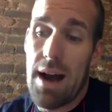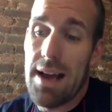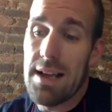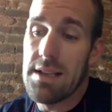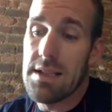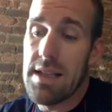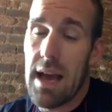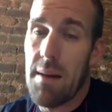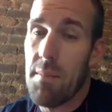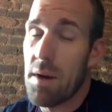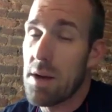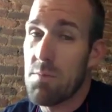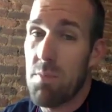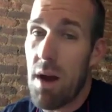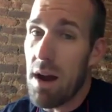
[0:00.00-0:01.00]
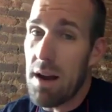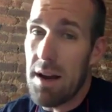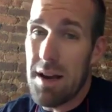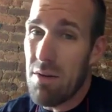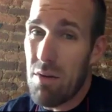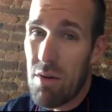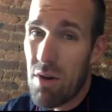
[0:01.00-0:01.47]
Why is that? Because
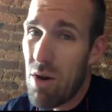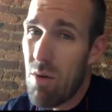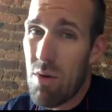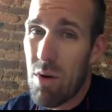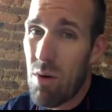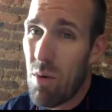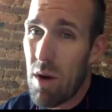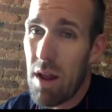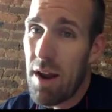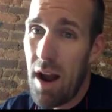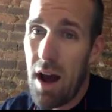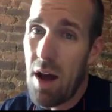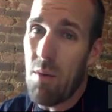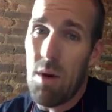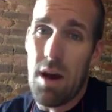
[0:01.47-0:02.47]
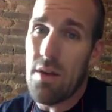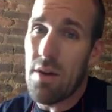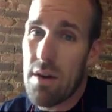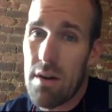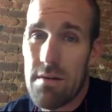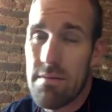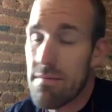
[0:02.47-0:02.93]
broccoli don't grow real well in hot
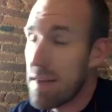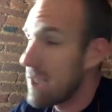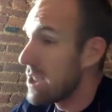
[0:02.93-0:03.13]
weather.